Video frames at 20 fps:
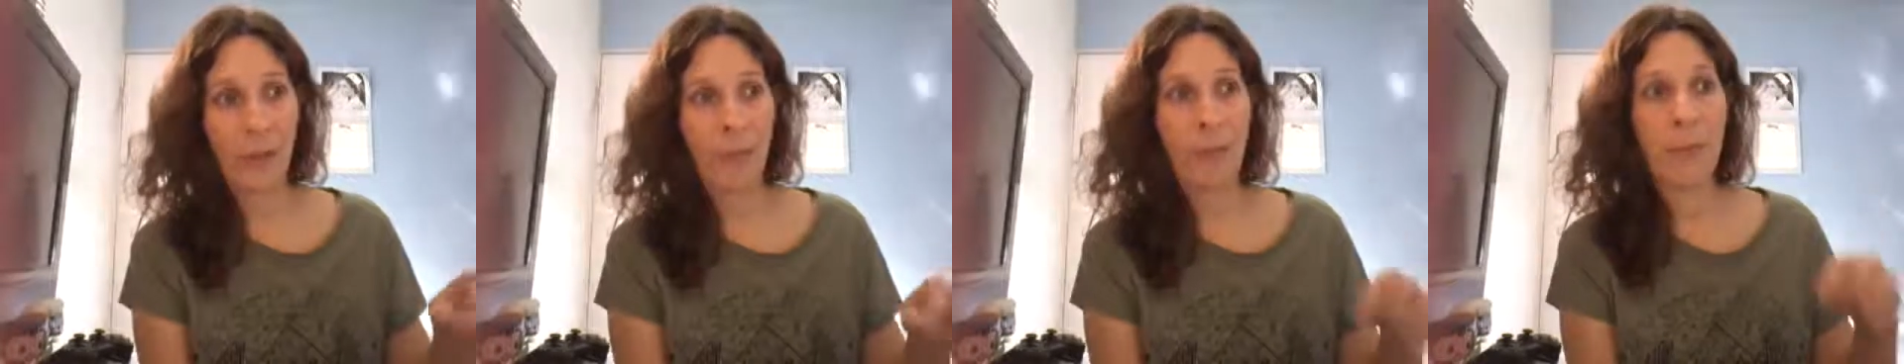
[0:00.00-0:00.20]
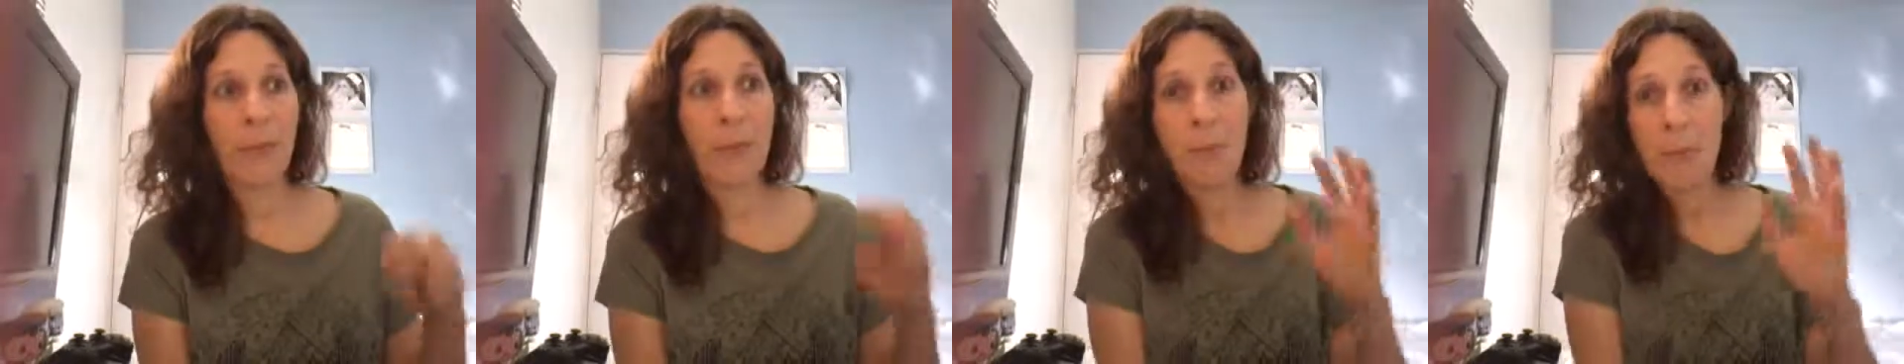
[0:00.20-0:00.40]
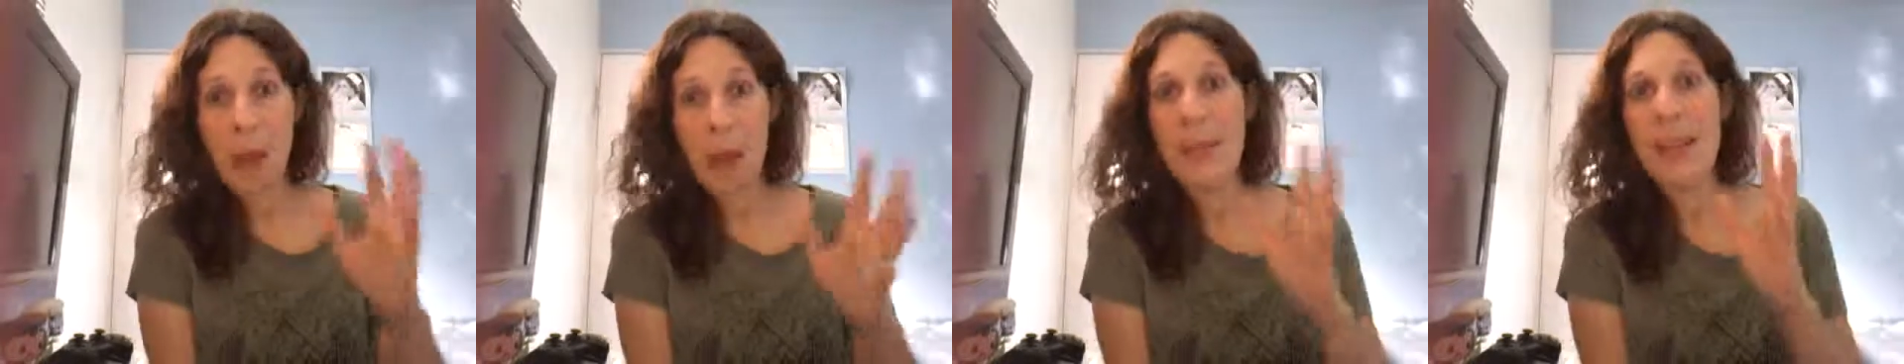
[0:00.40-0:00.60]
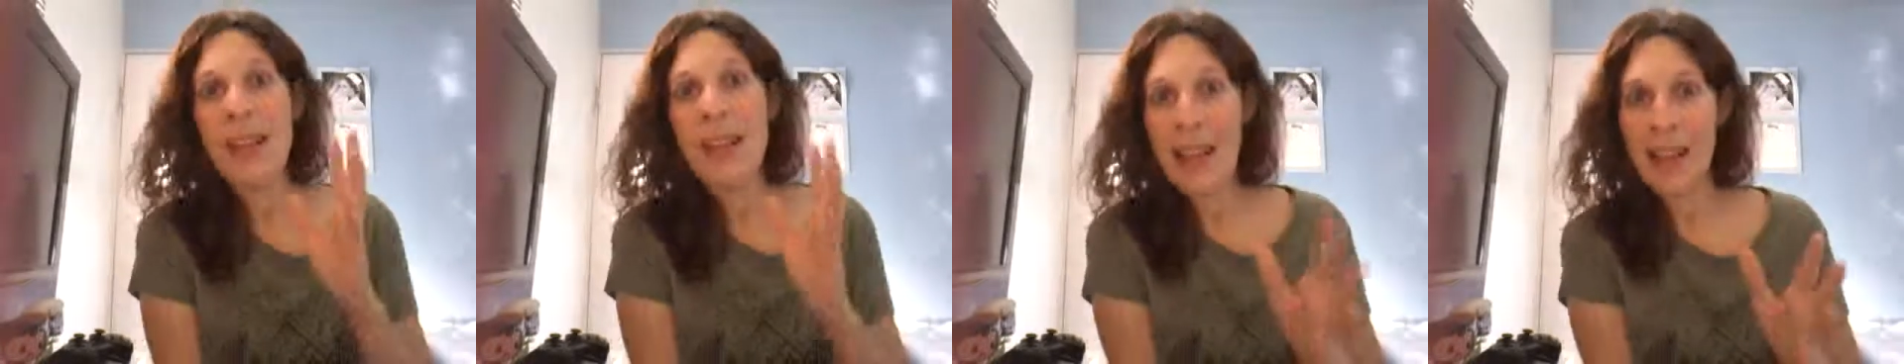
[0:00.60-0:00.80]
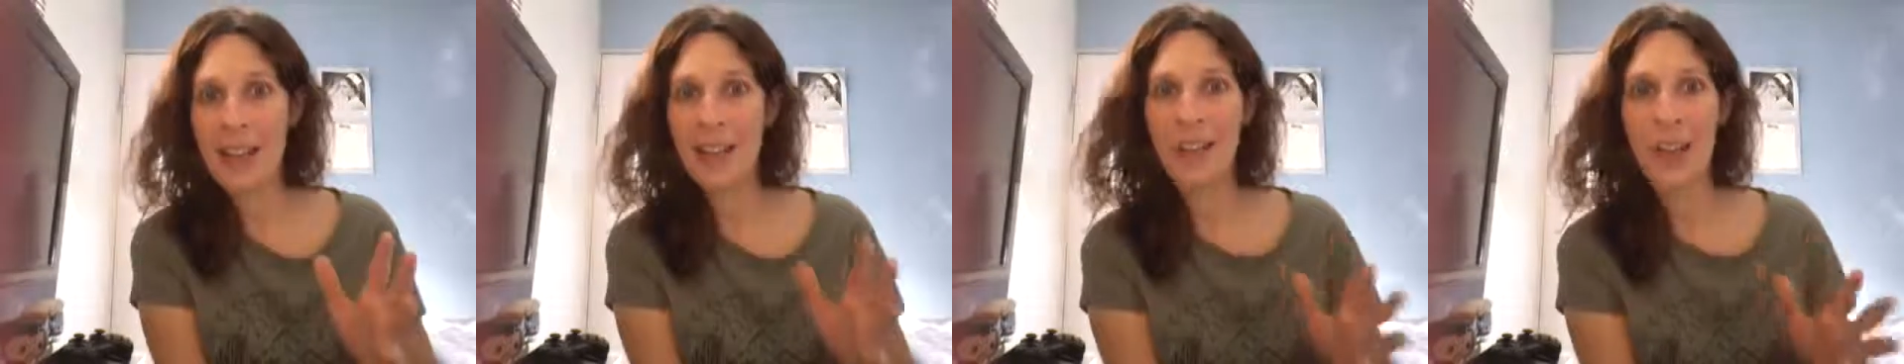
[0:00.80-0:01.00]
maybe
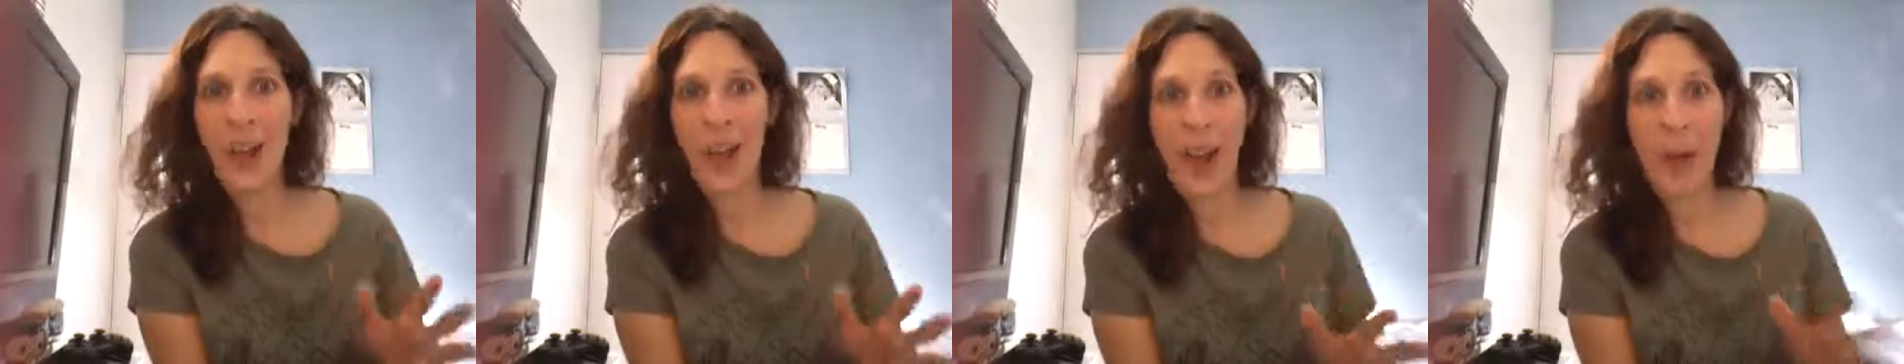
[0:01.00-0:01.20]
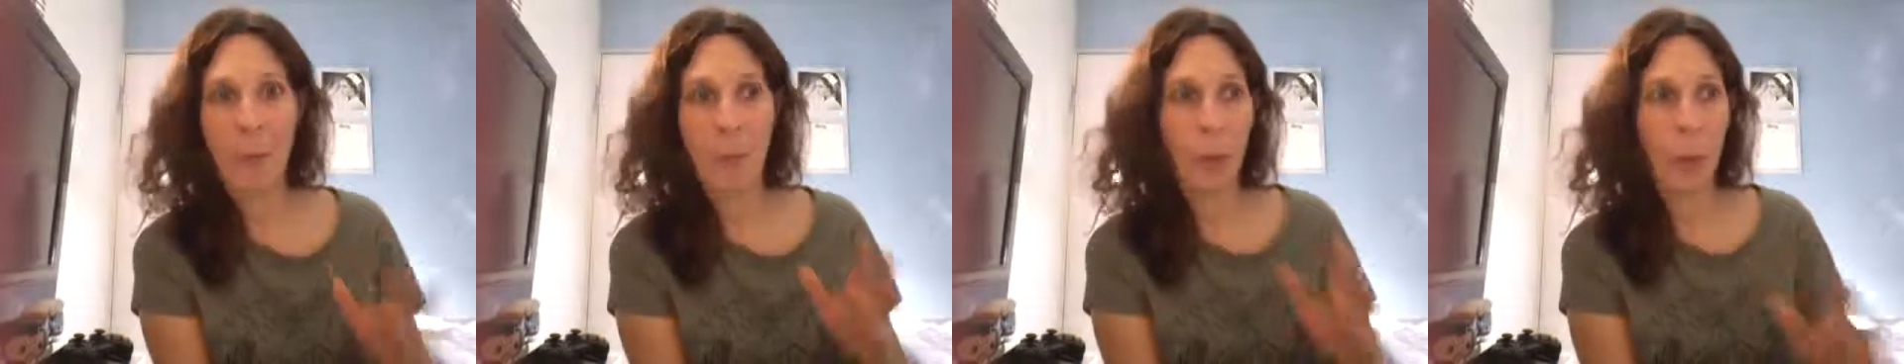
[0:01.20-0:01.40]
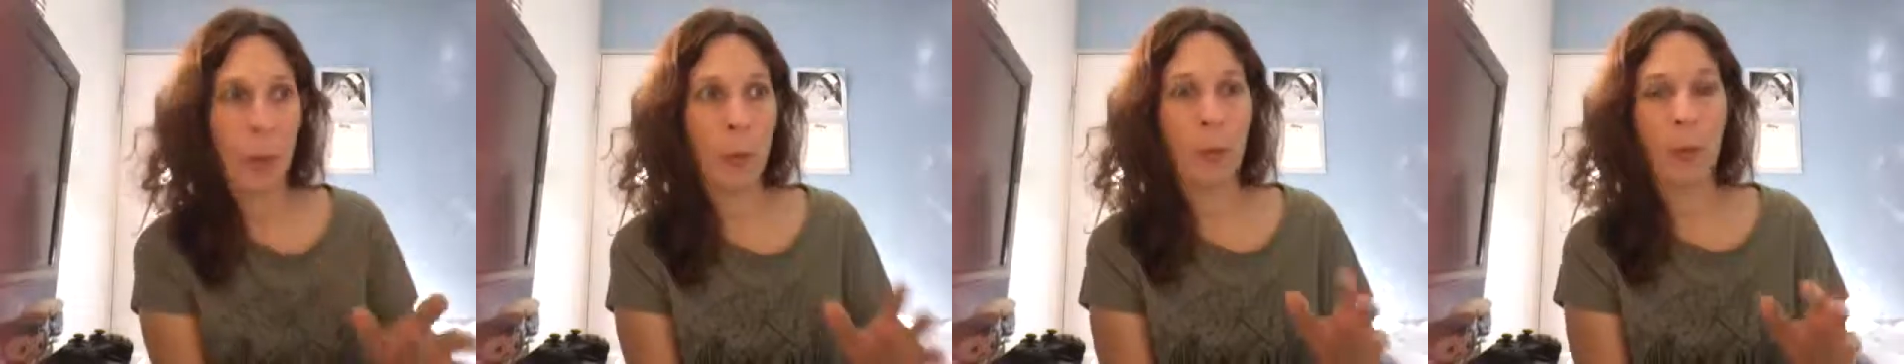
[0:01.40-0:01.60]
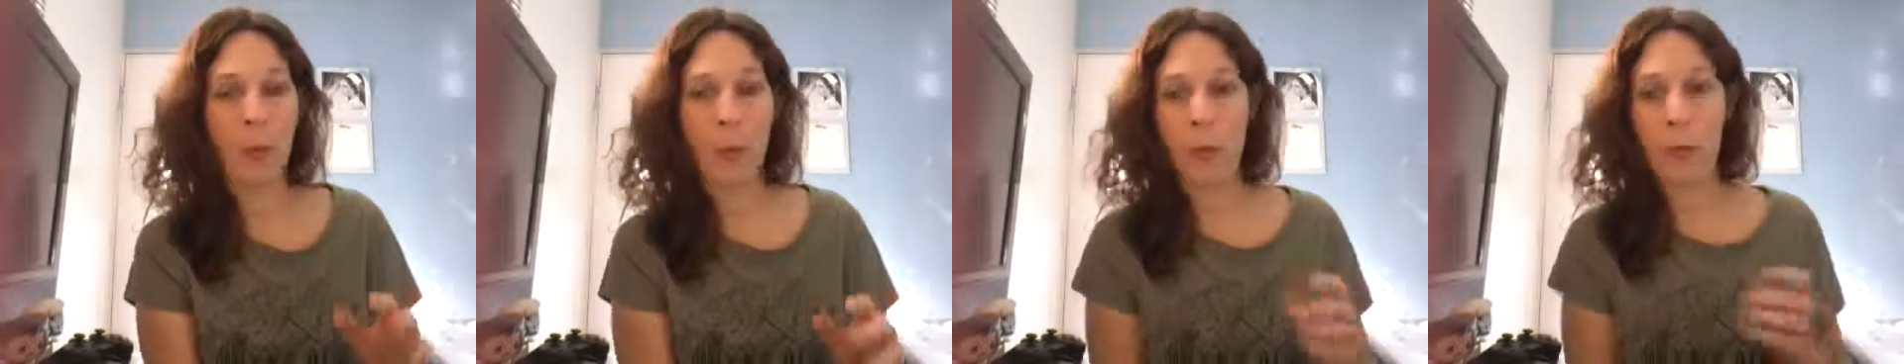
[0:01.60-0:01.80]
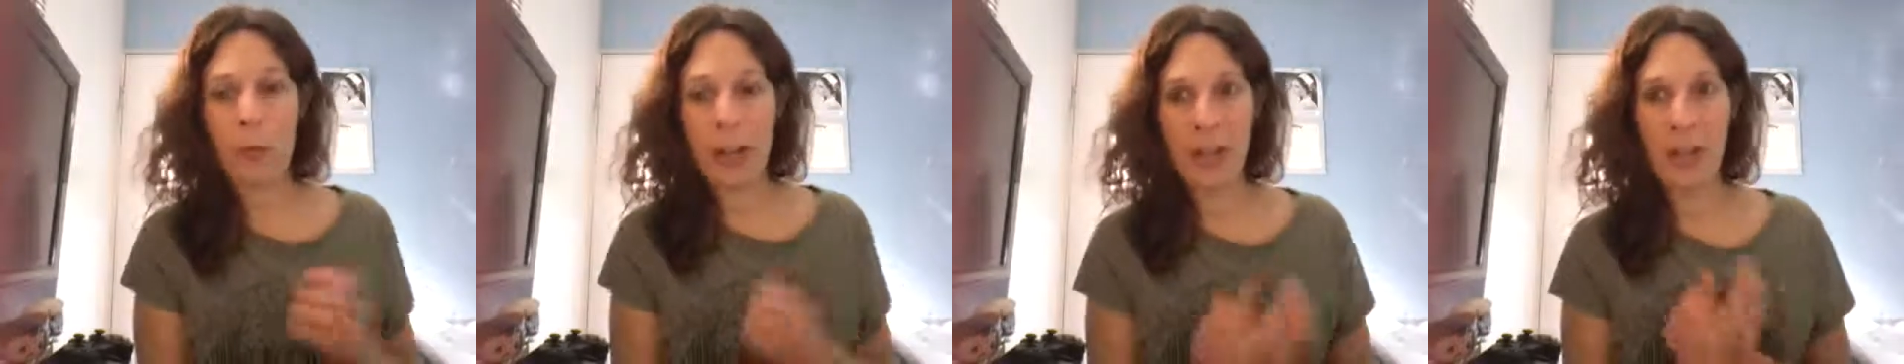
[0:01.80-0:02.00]
next time we will
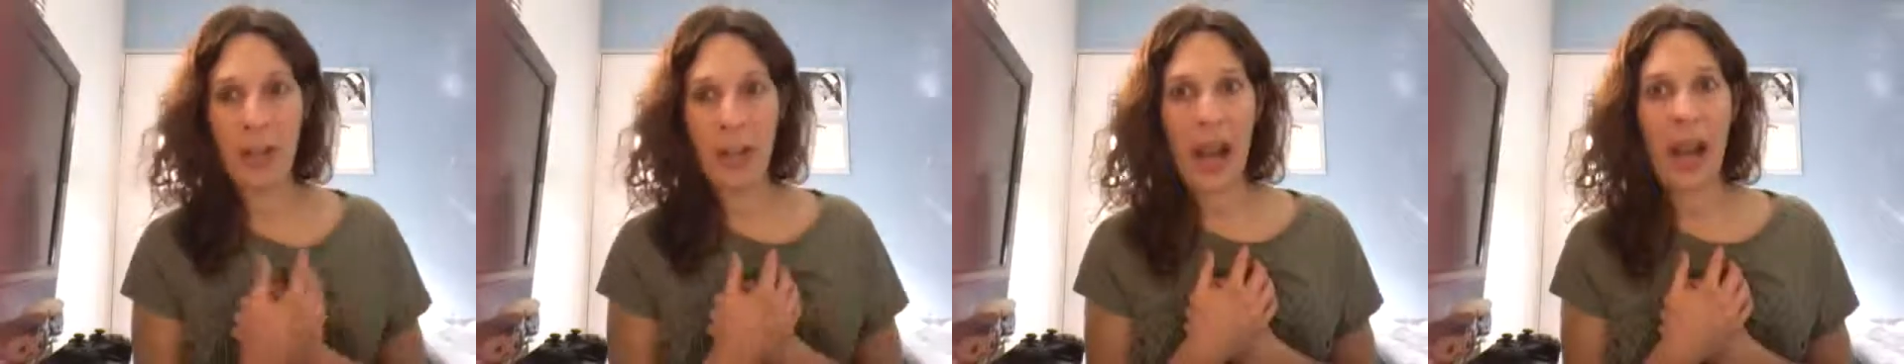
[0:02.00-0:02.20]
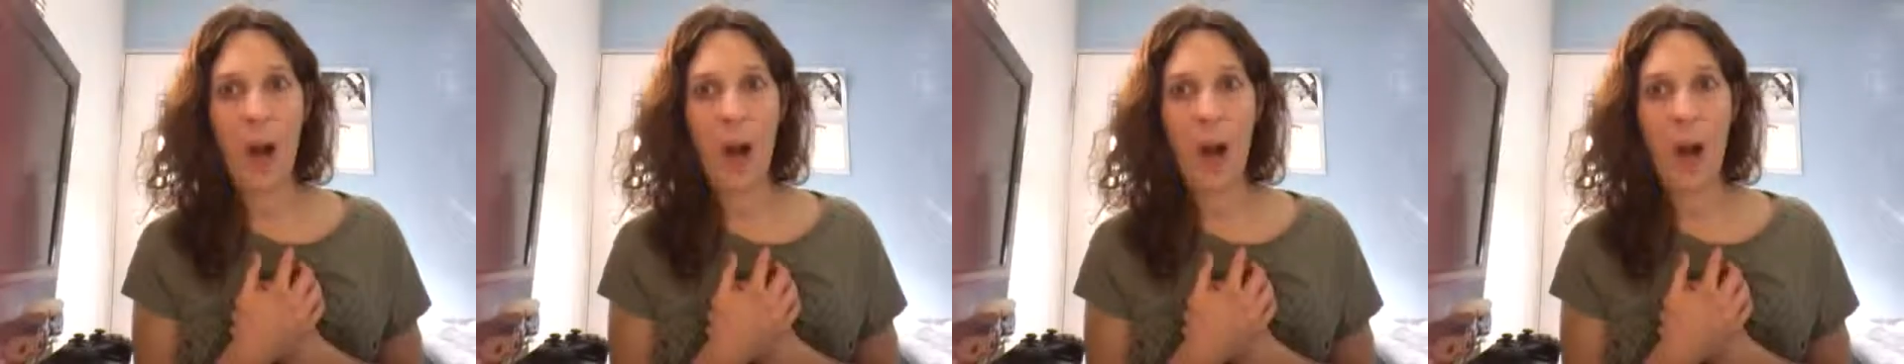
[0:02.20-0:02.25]
reach